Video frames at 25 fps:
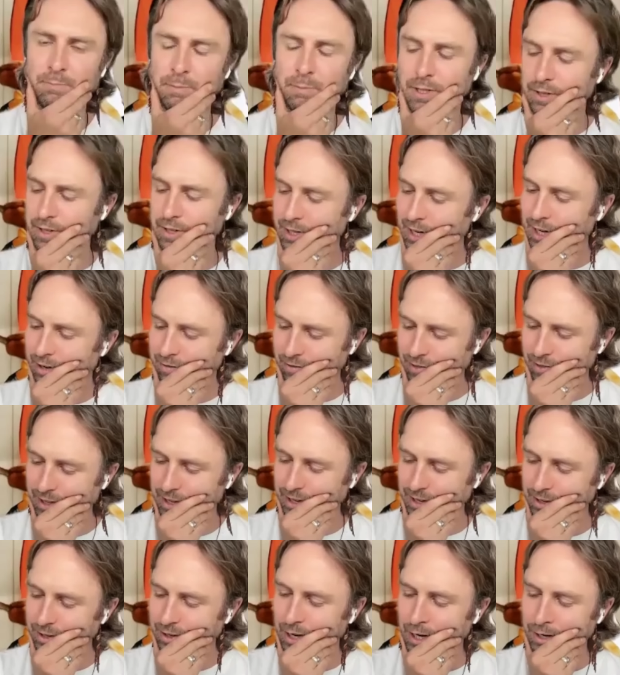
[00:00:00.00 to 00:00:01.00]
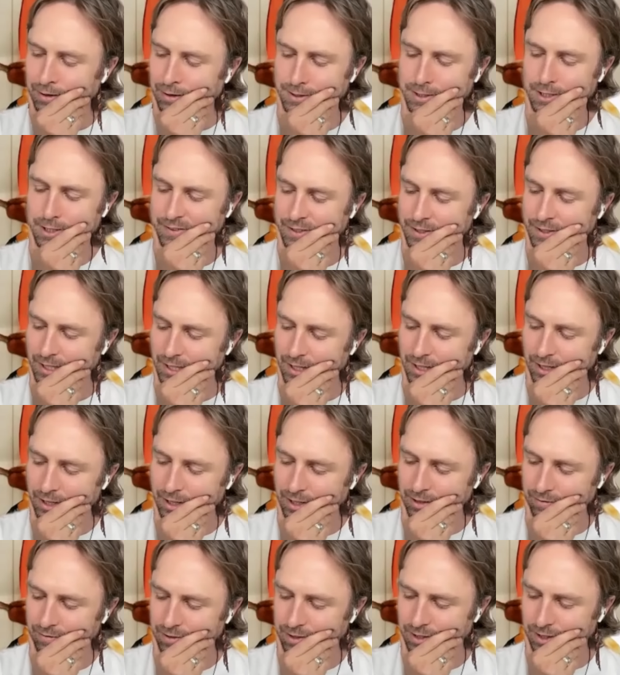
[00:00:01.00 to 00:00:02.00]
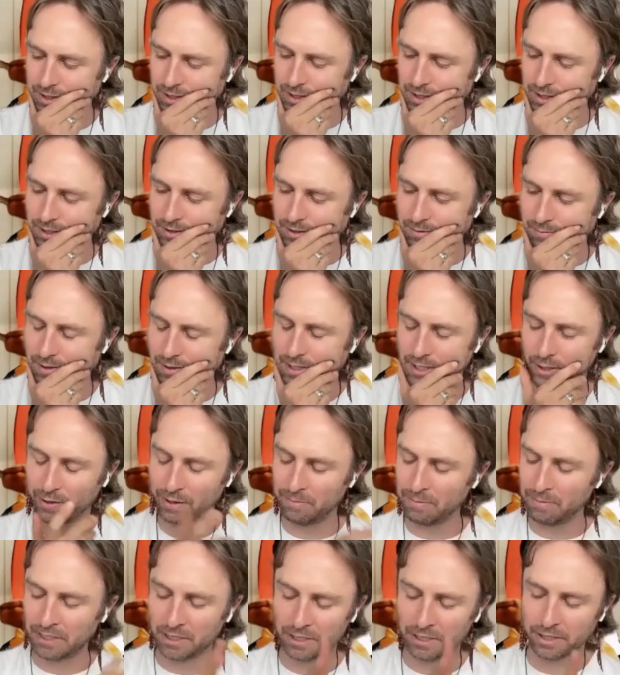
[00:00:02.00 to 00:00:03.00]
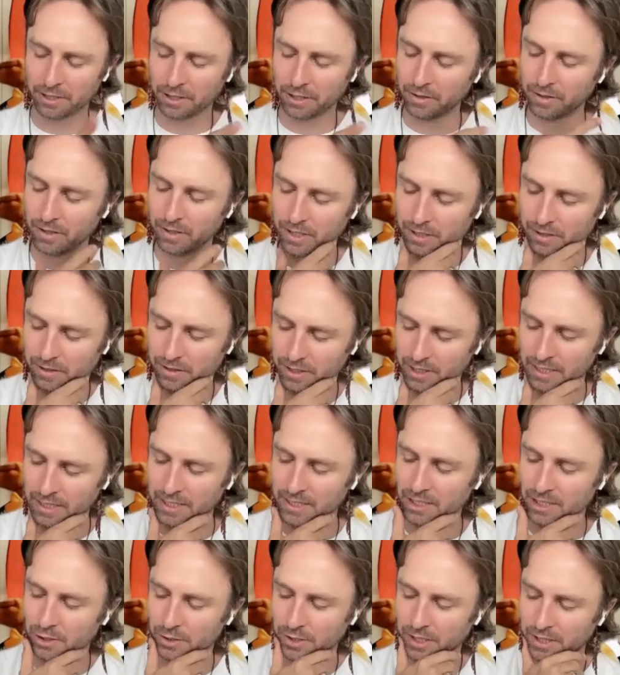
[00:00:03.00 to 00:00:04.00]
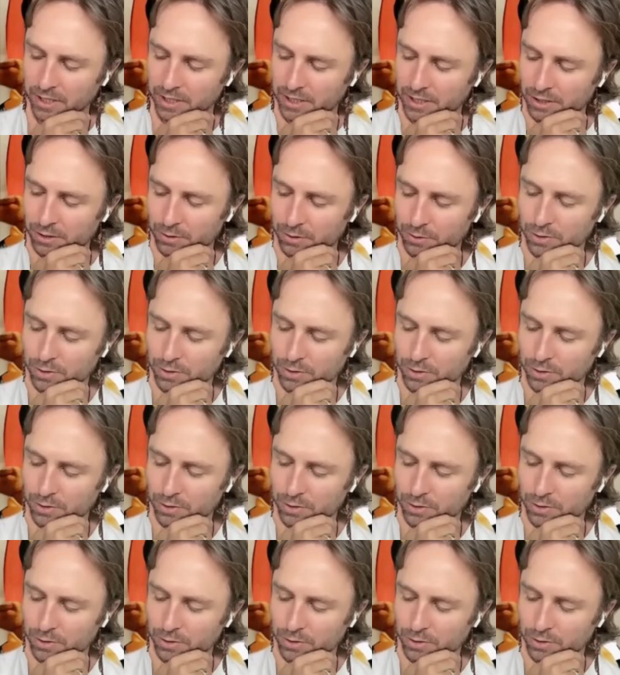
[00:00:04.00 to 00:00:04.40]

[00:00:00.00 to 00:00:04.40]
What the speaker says: just building off that, you know, I was even thinking of the, I know I mentioned it earlier, the Hidra